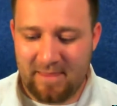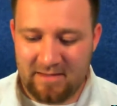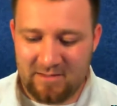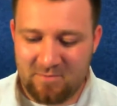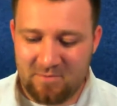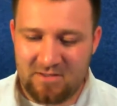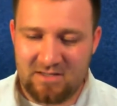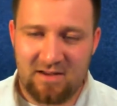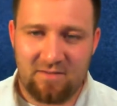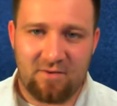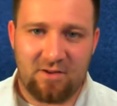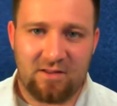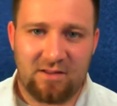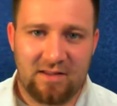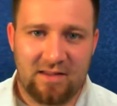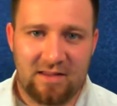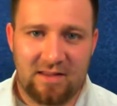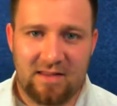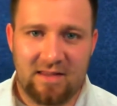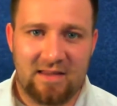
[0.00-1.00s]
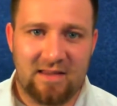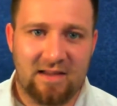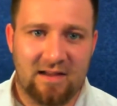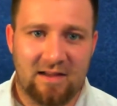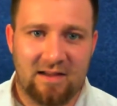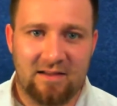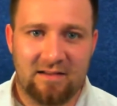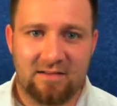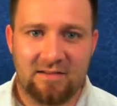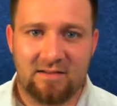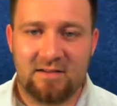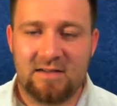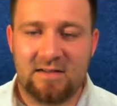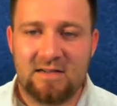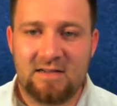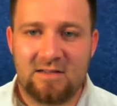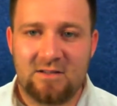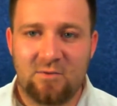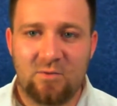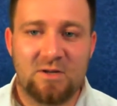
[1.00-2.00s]
Specifically, the
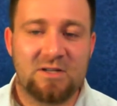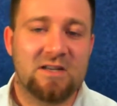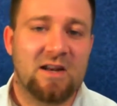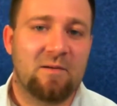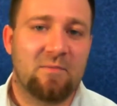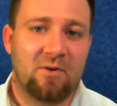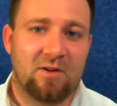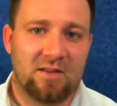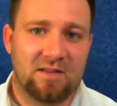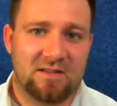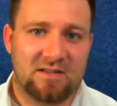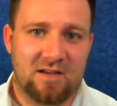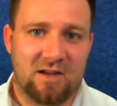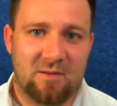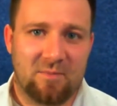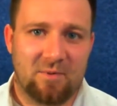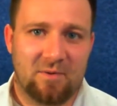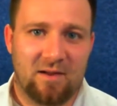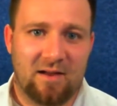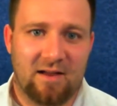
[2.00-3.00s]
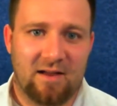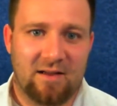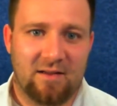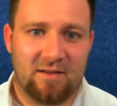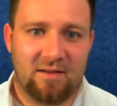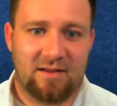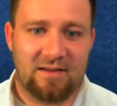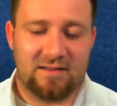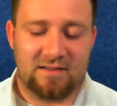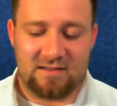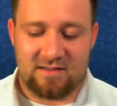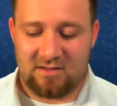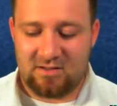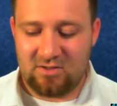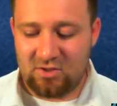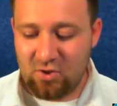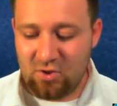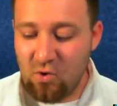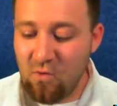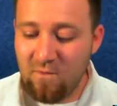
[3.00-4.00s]
reason I bring this up is
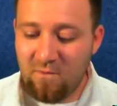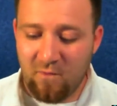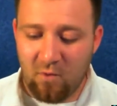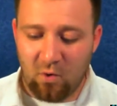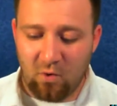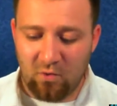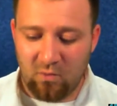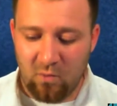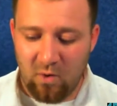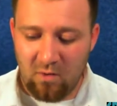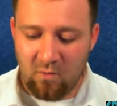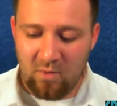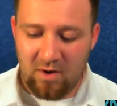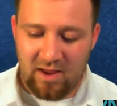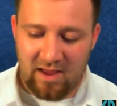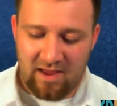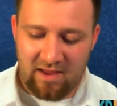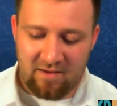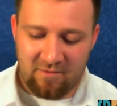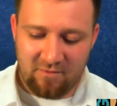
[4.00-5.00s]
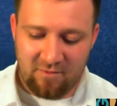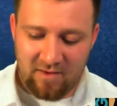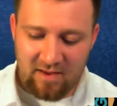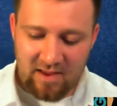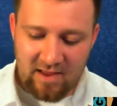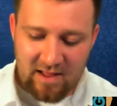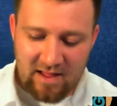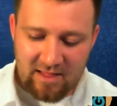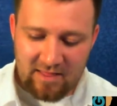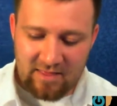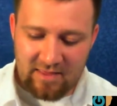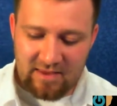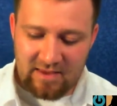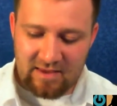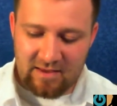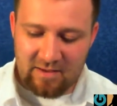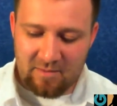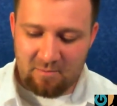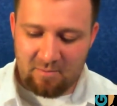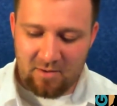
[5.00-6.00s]
twofold. One, we have
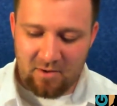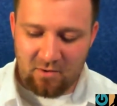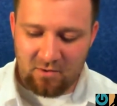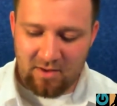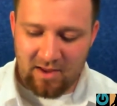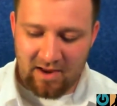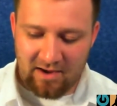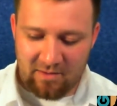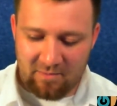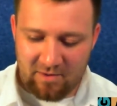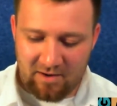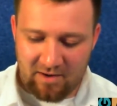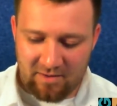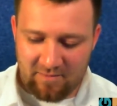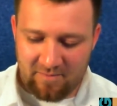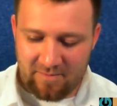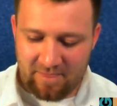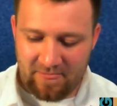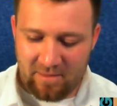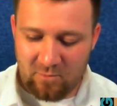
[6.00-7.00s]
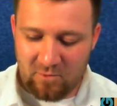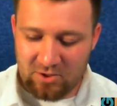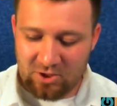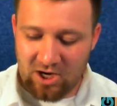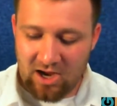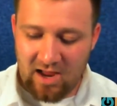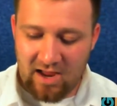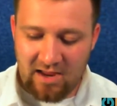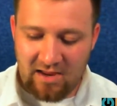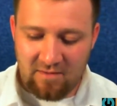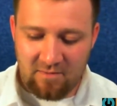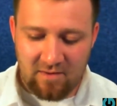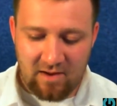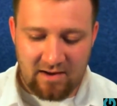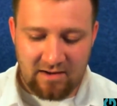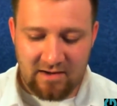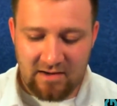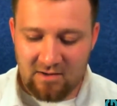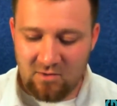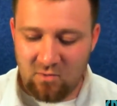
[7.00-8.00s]
the Bill Nye debate, which I
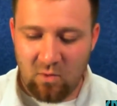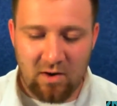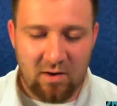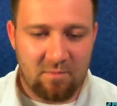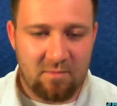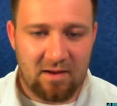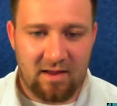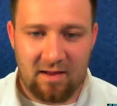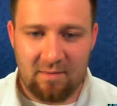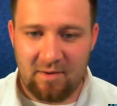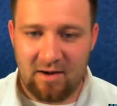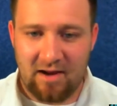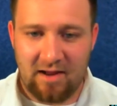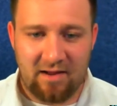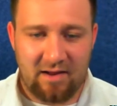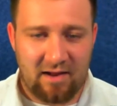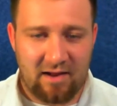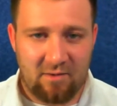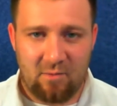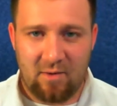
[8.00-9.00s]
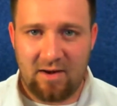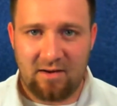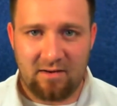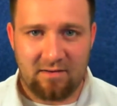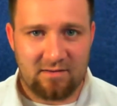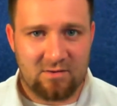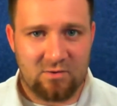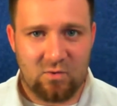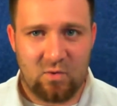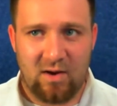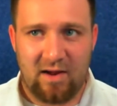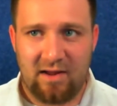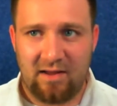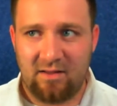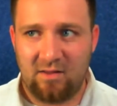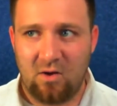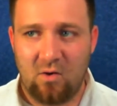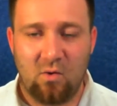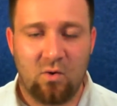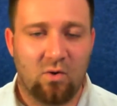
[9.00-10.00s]
did quite a bit. I mean, I went to
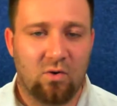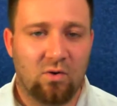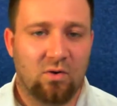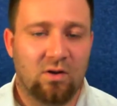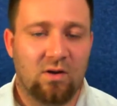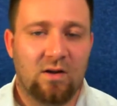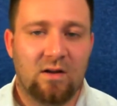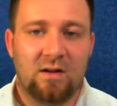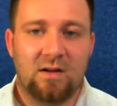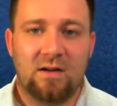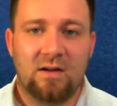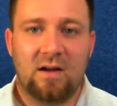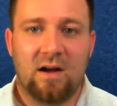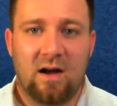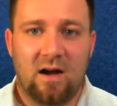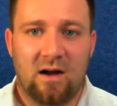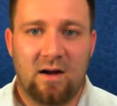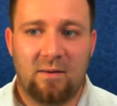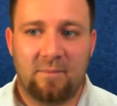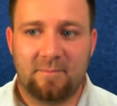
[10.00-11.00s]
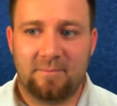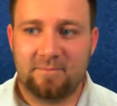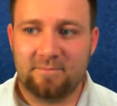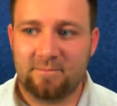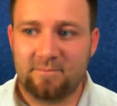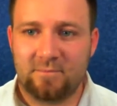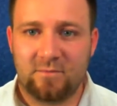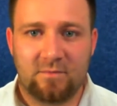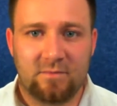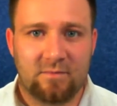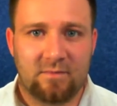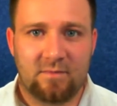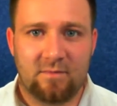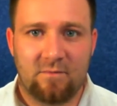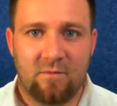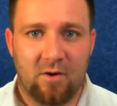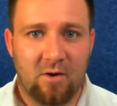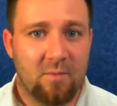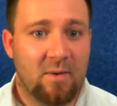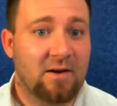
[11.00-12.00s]
a local
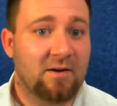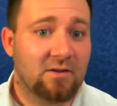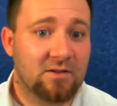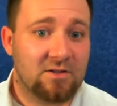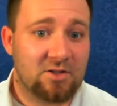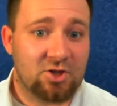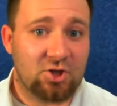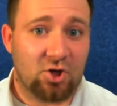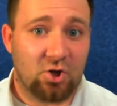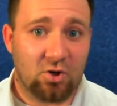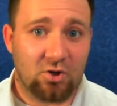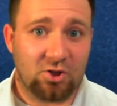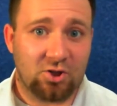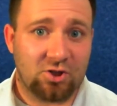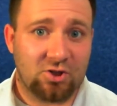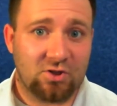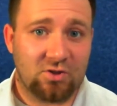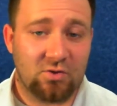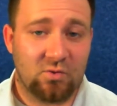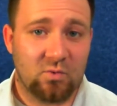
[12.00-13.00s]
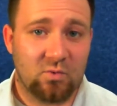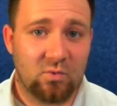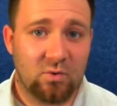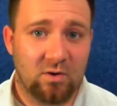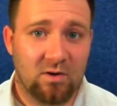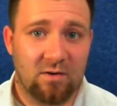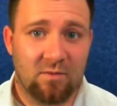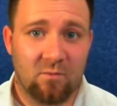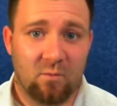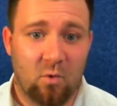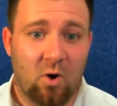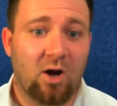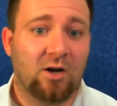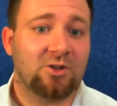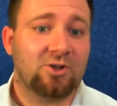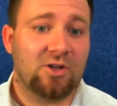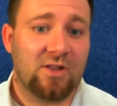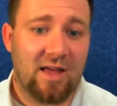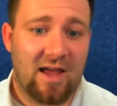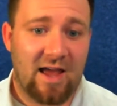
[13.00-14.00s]
fundamentalist church to
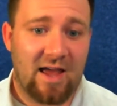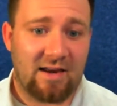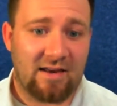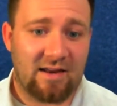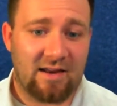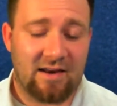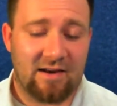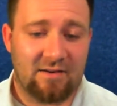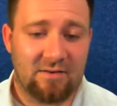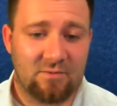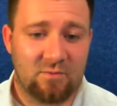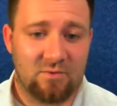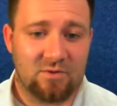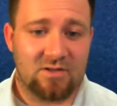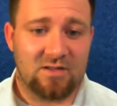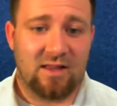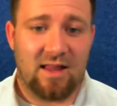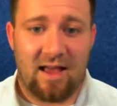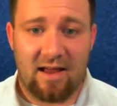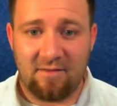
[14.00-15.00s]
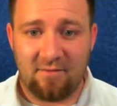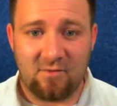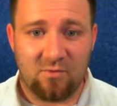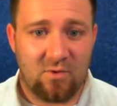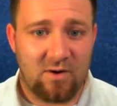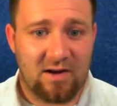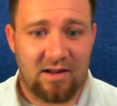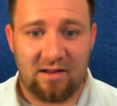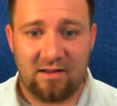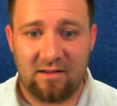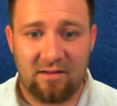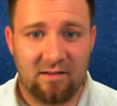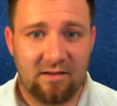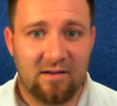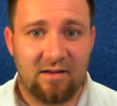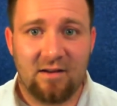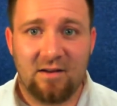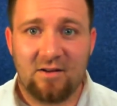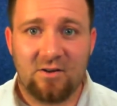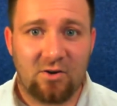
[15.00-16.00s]
watch that, and was live tweeting
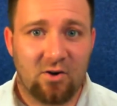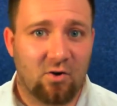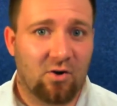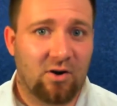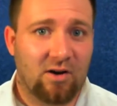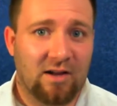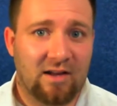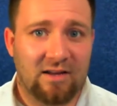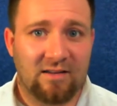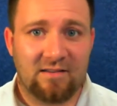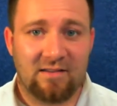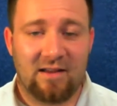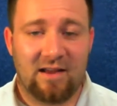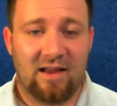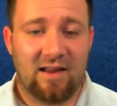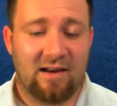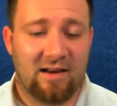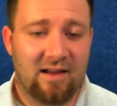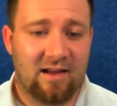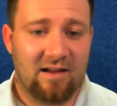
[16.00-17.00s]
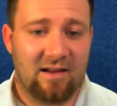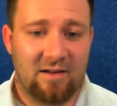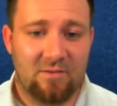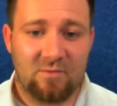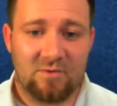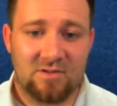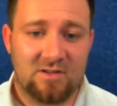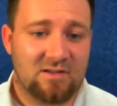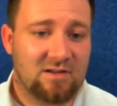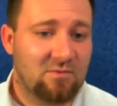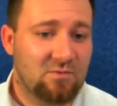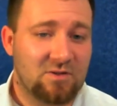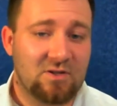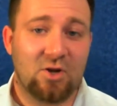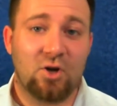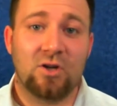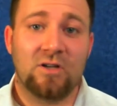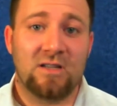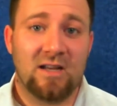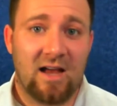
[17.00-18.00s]
during it, and it was a
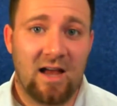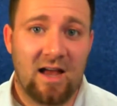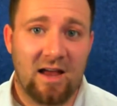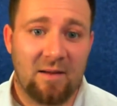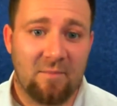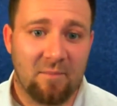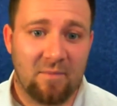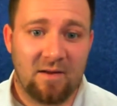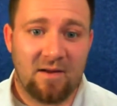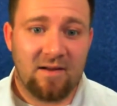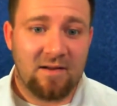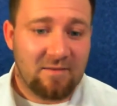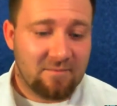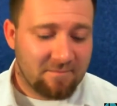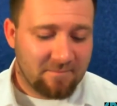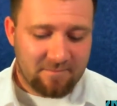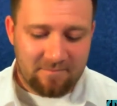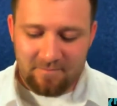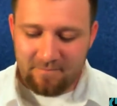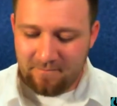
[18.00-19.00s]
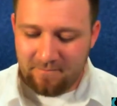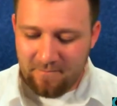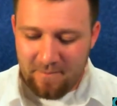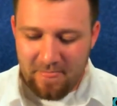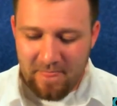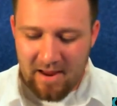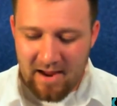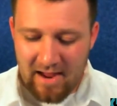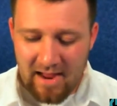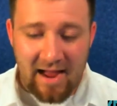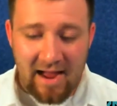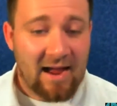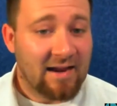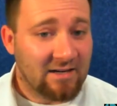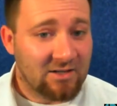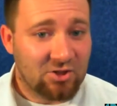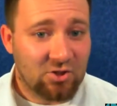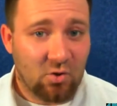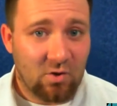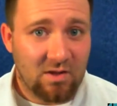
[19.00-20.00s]
good time. I
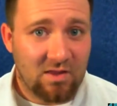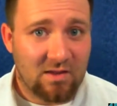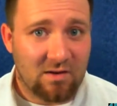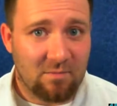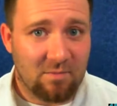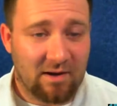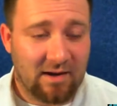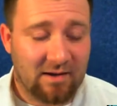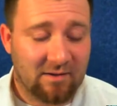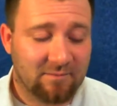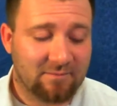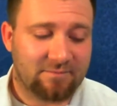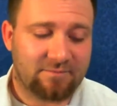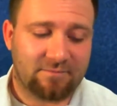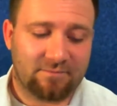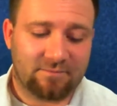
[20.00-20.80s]
enjoyed the debate,